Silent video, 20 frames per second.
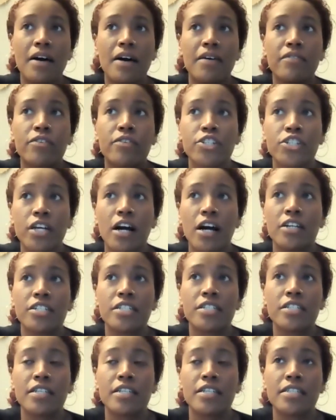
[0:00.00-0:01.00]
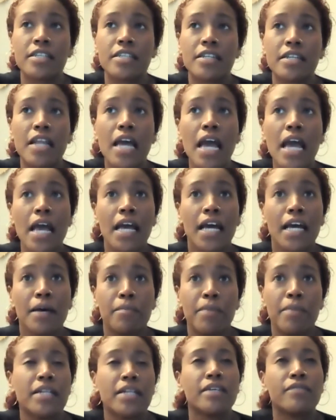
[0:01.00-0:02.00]
Christian consciousness and
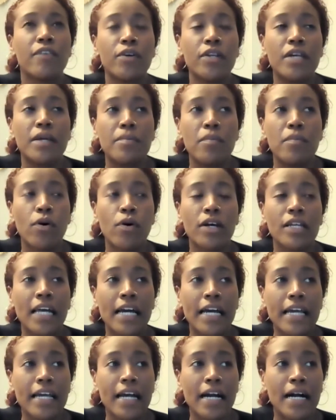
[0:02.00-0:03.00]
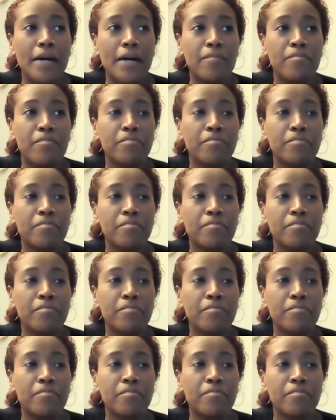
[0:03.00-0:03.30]
being a devotee more like, I